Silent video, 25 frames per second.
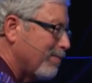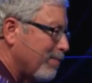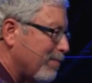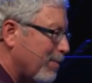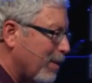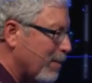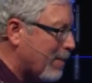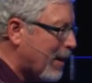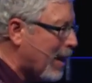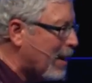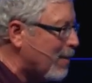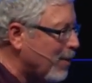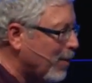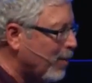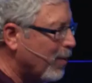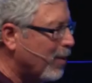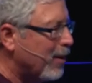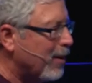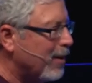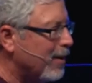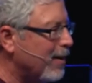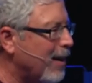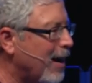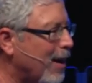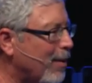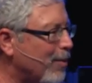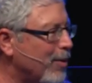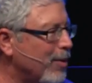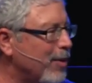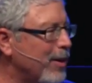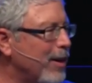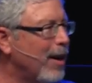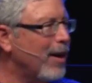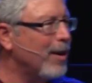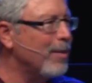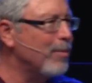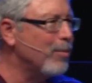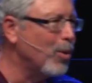but maybe we're not
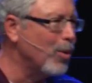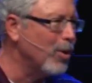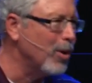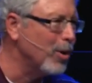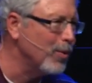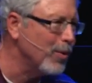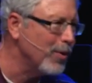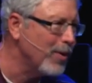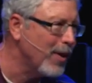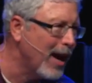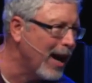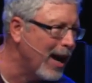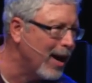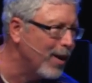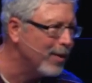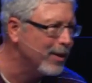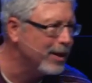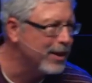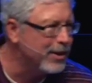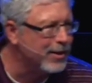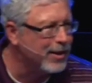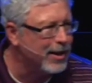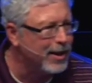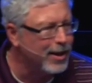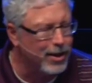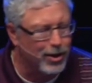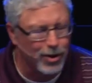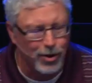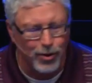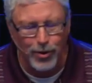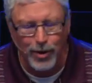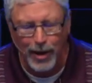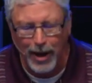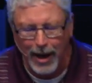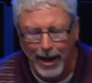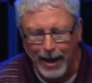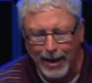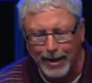really on board with how He's going to do
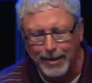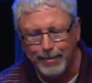that.